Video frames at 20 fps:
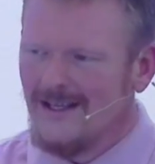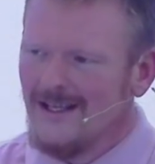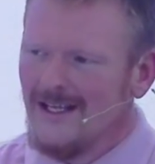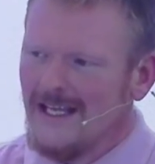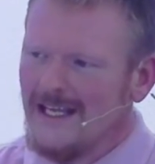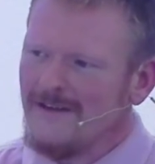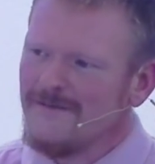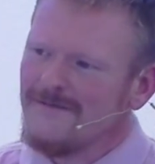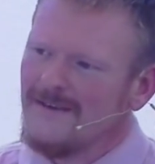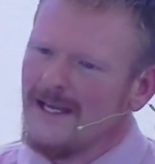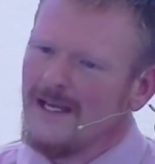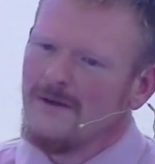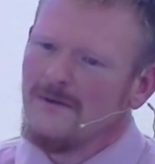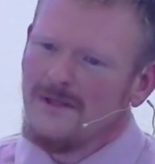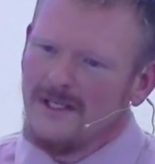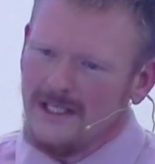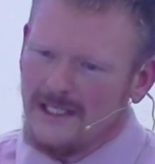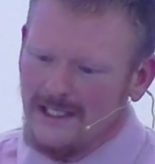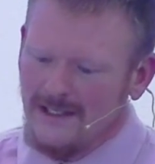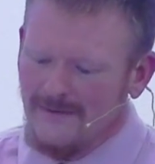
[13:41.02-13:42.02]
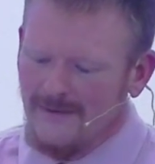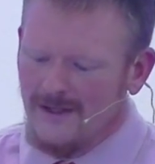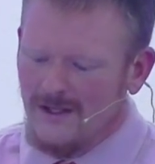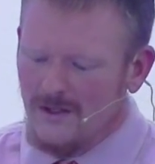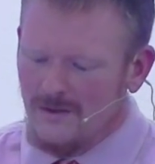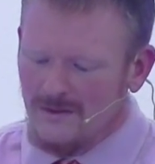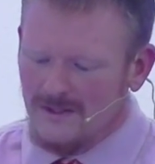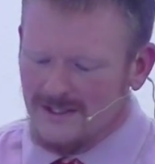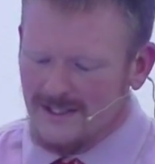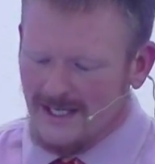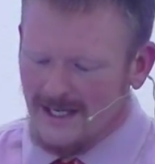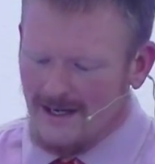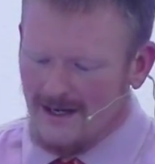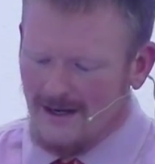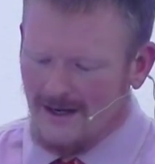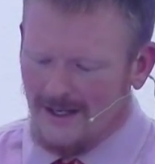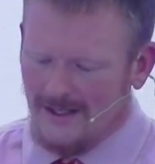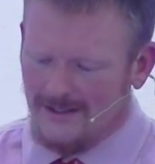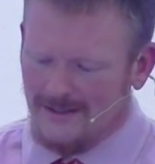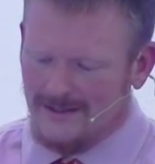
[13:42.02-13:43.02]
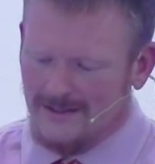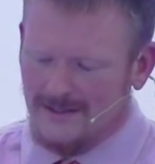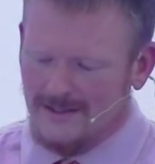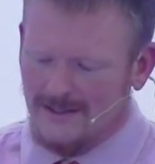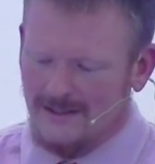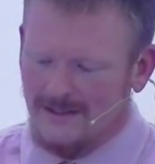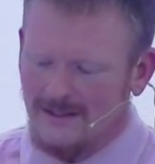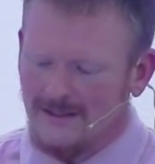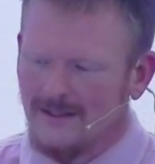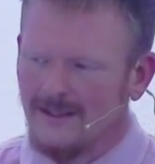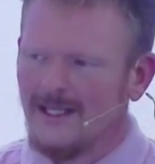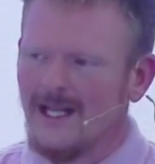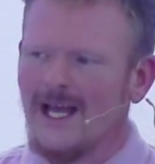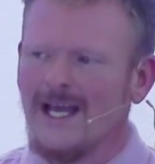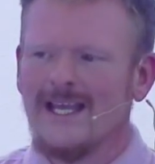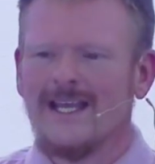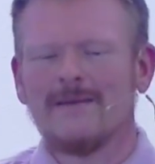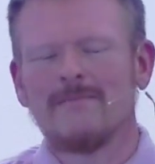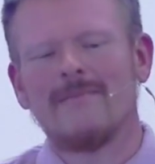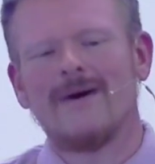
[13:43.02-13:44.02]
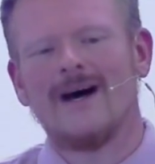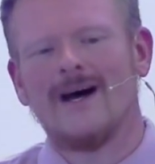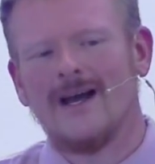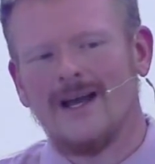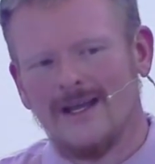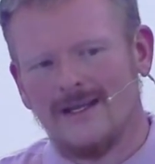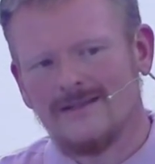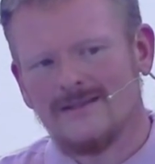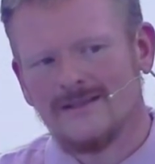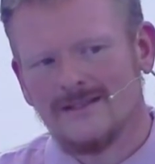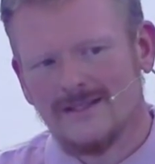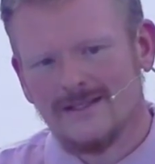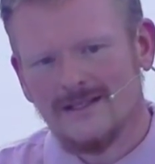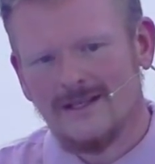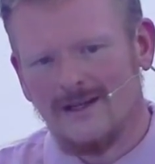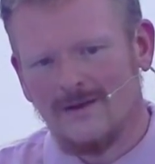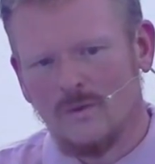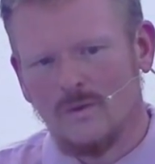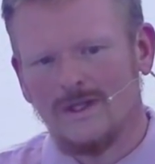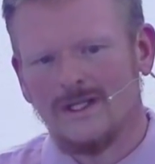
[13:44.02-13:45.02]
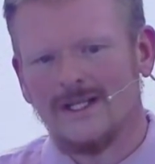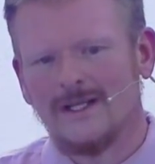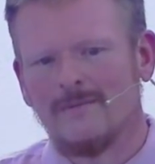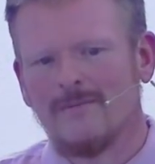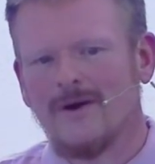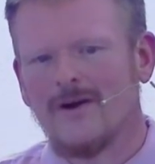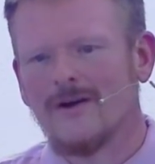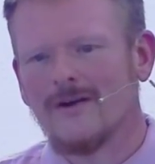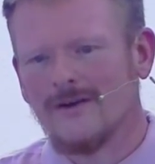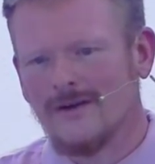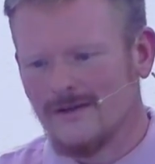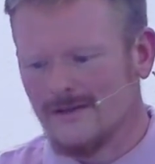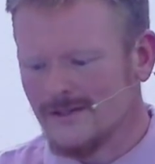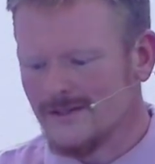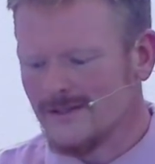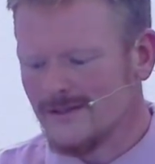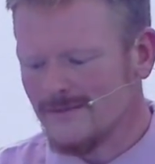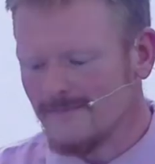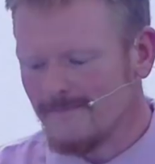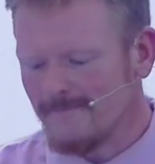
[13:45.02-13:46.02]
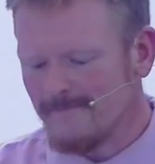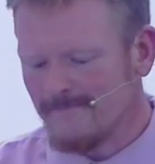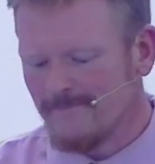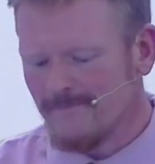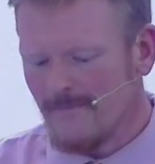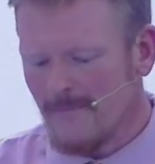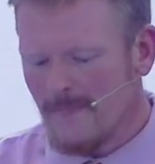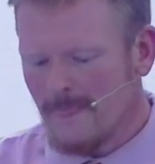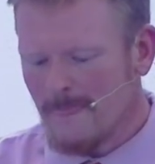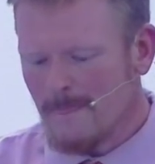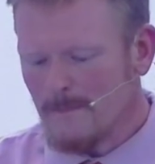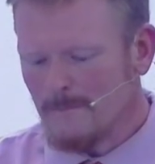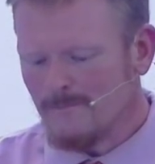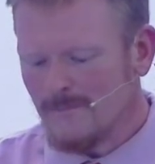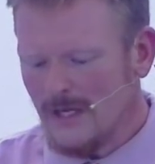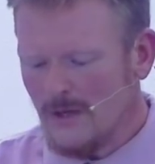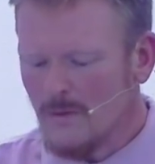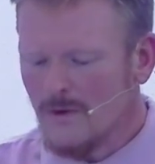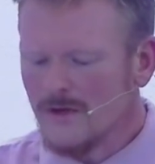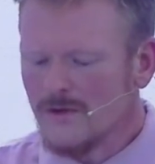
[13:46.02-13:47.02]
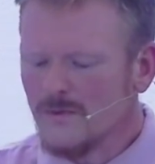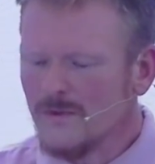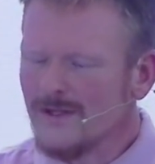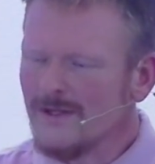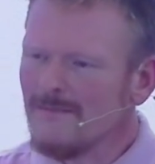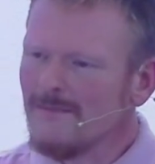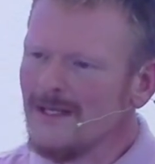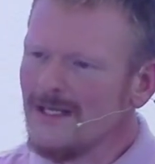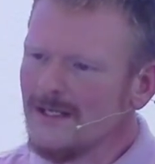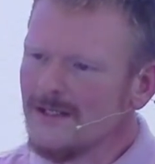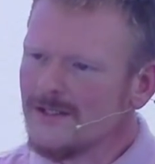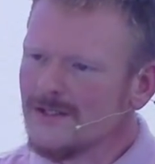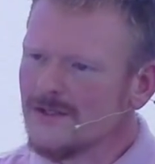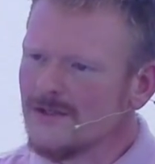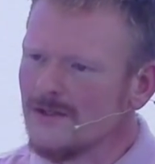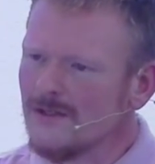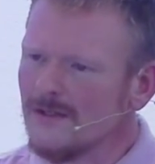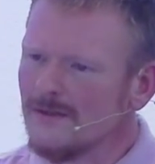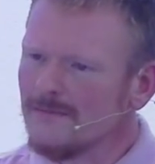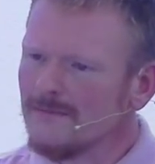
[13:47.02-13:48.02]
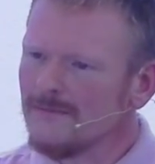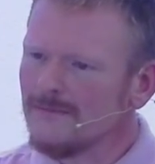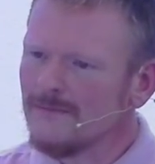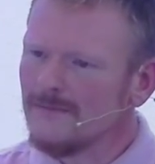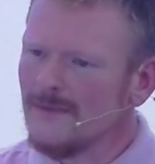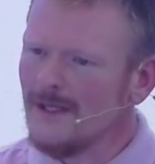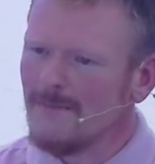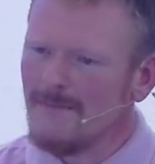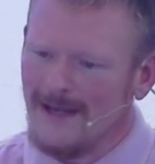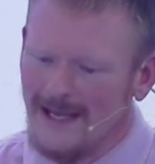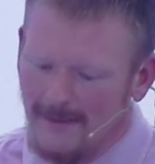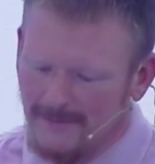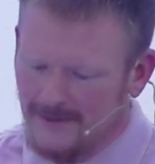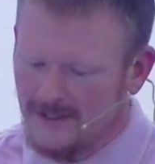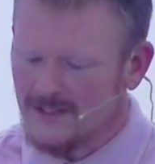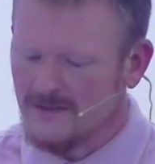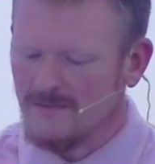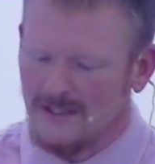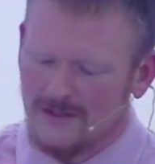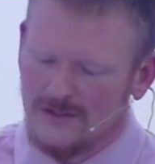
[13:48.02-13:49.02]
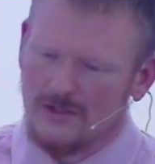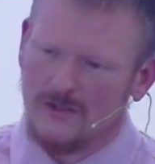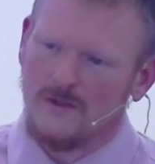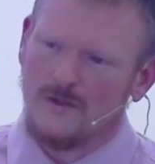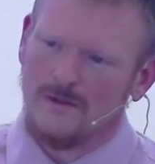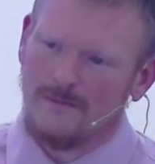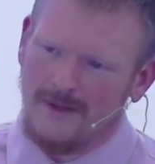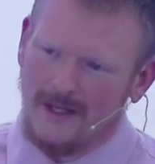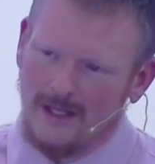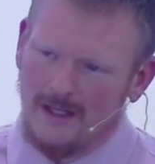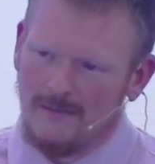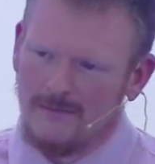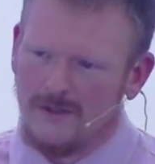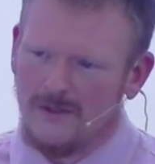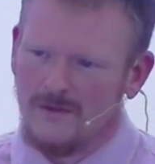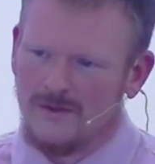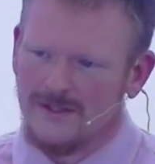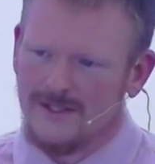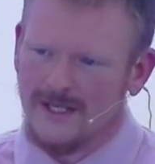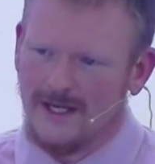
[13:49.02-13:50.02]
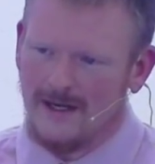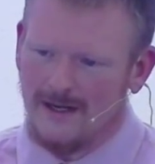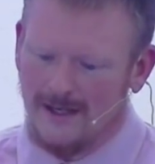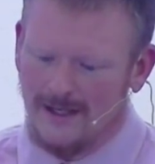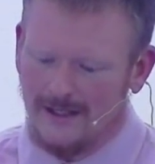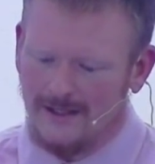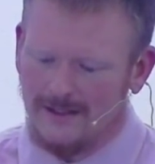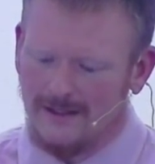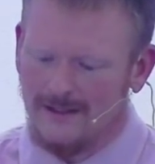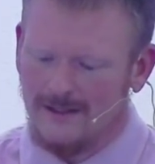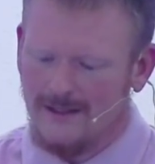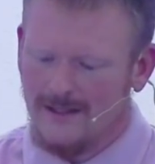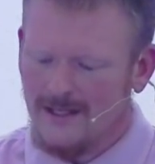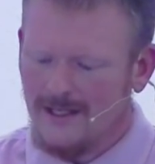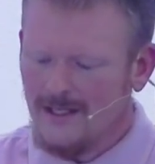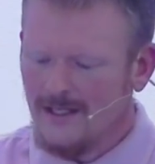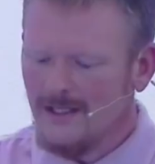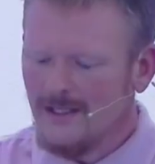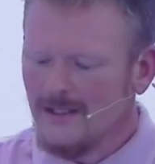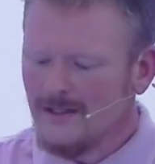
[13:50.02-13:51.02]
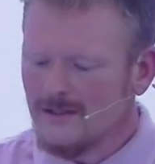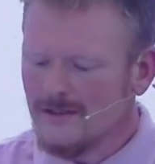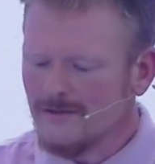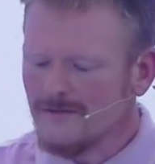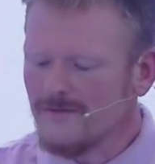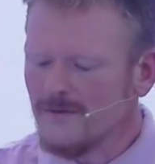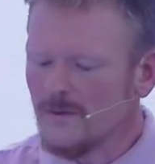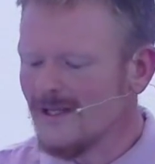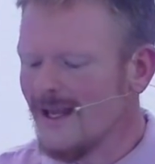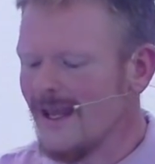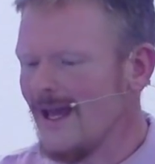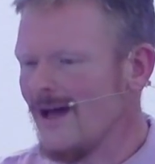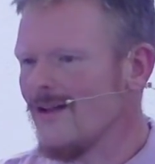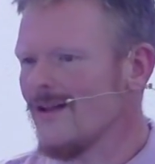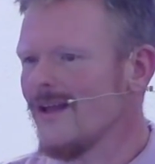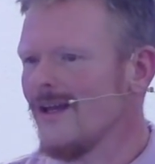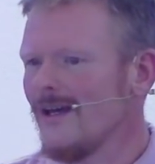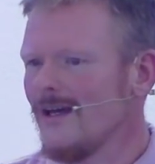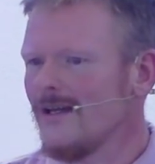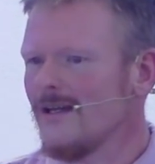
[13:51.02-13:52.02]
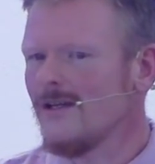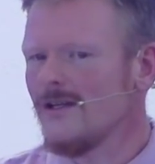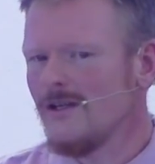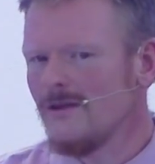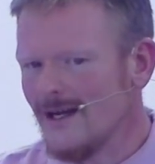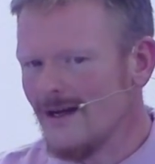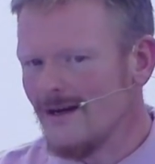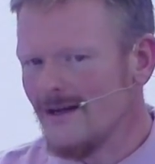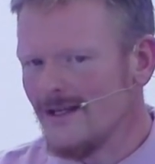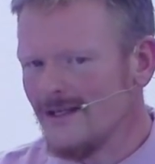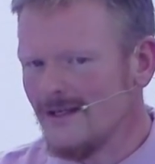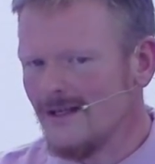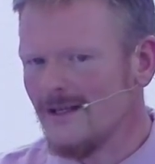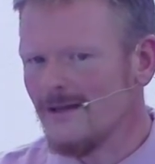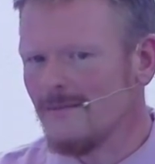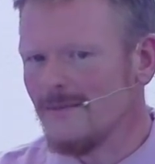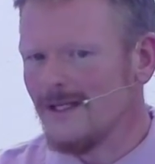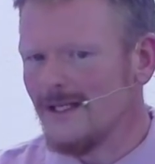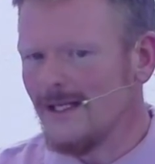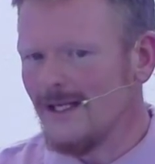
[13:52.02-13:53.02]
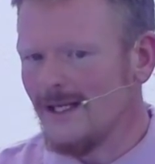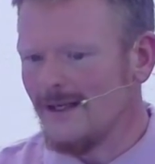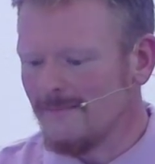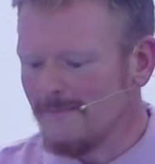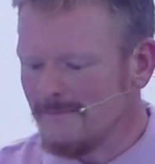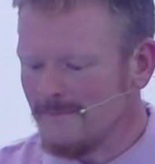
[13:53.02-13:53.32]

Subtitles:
He found in the Unitarians like minds and willing partners. He worked with a minister, a Baptist minister who had become Unitarian, to form the Calcutta Unitarian Committee.